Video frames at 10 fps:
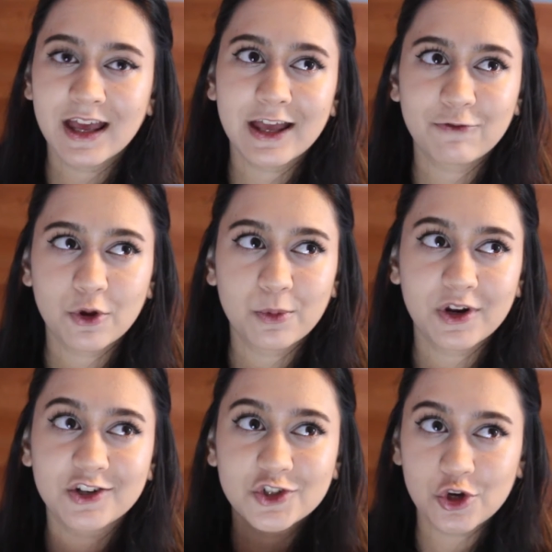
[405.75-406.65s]
if you're
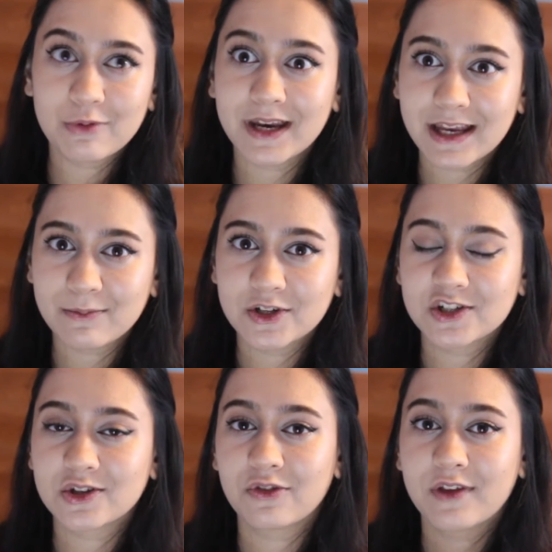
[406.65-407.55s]
putting too many
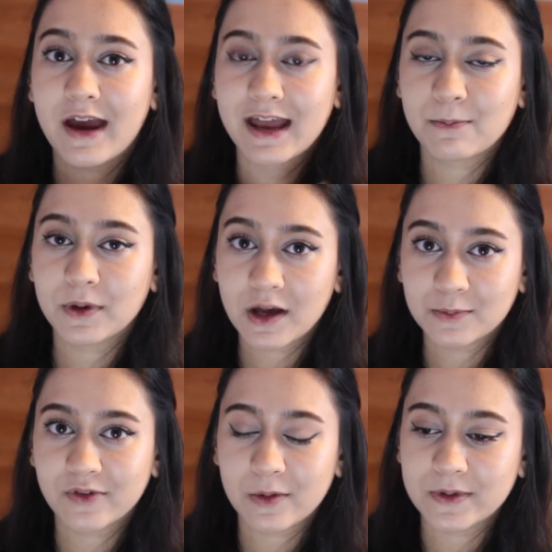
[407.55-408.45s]
images on there and it
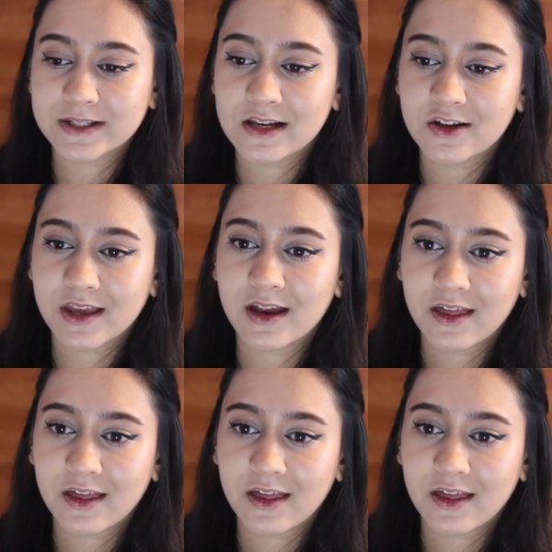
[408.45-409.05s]
becomes very busy looking,